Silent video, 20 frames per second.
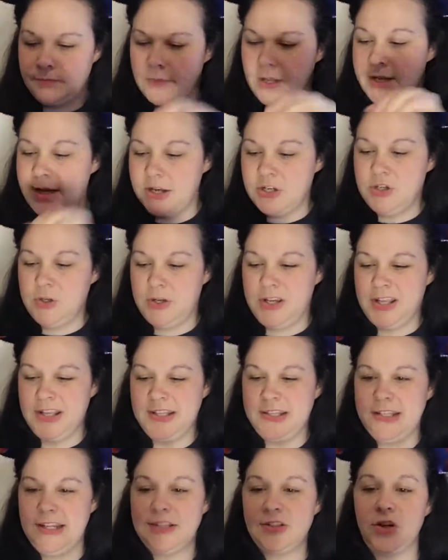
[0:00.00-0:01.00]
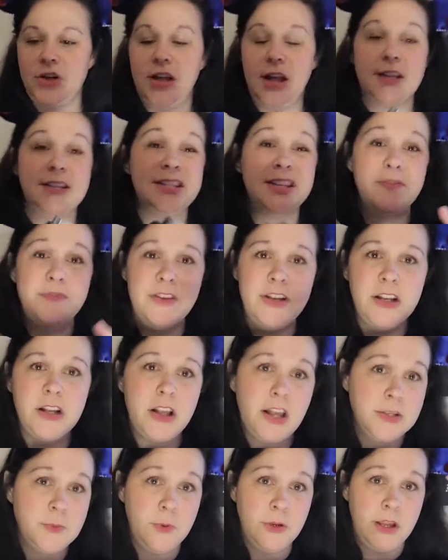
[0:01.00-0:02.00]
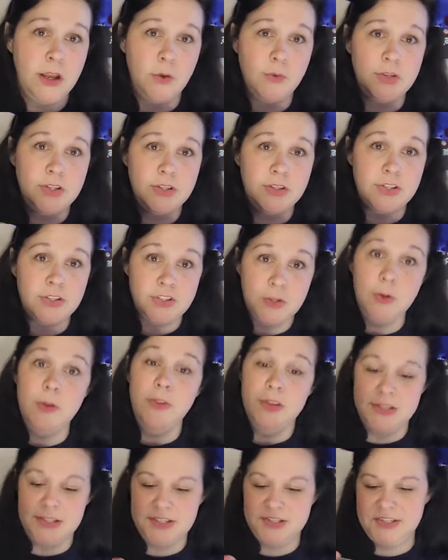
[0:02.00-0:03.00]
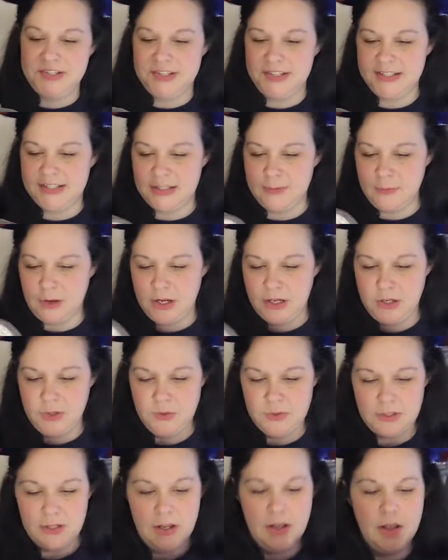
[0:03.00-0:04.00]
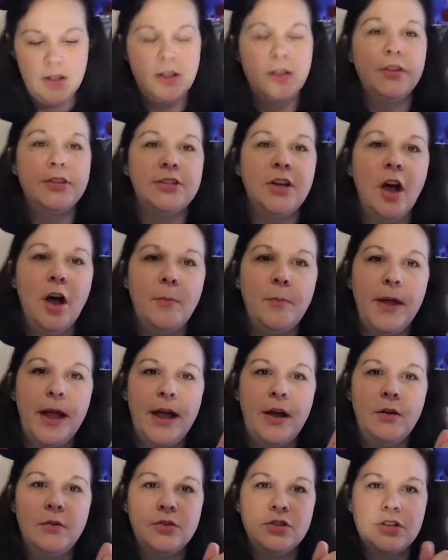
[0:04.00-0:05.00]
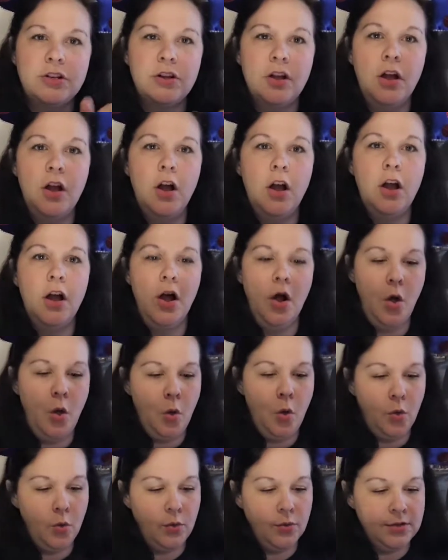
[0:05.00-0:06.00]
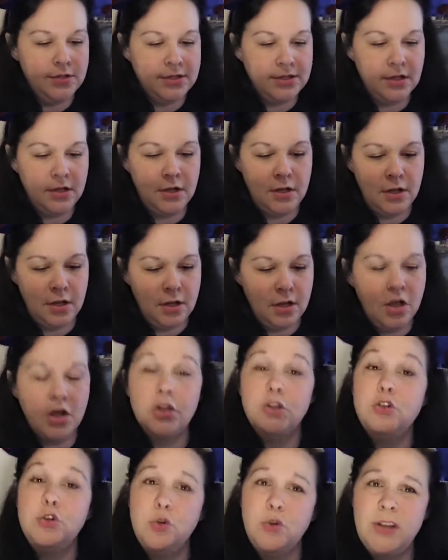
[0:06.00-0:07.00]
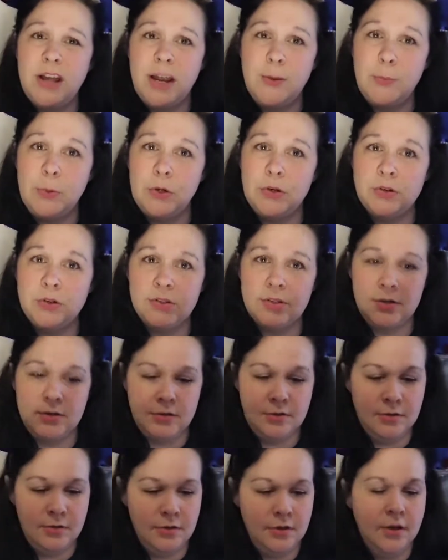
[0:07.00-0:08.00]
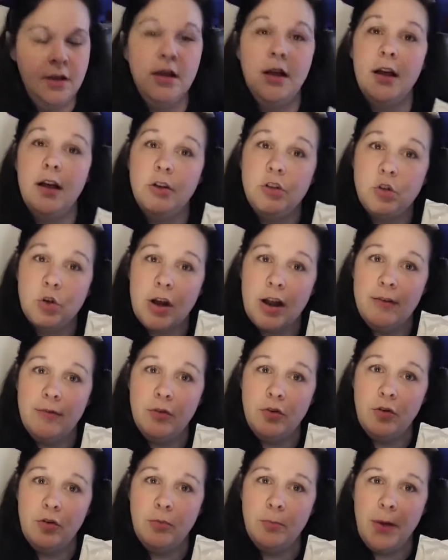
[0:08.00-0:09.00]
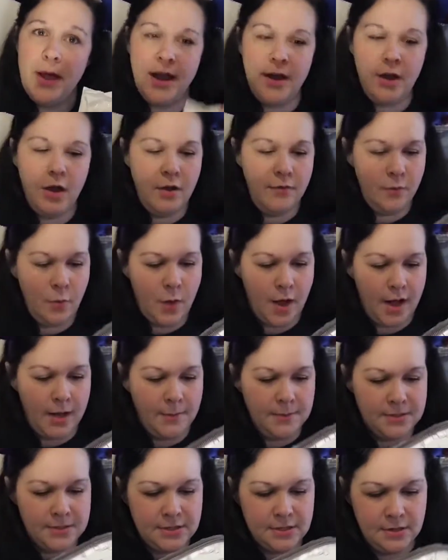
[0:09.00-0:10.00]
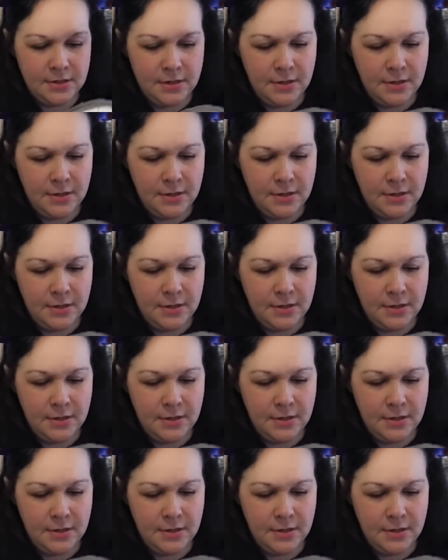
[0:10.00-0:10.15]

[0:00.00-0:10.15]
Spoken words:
and as you can see, it's already got stuff in it because we go to the zoo and this is the system I use. The top pouch holds 2 diapers, a travel pack of wipes,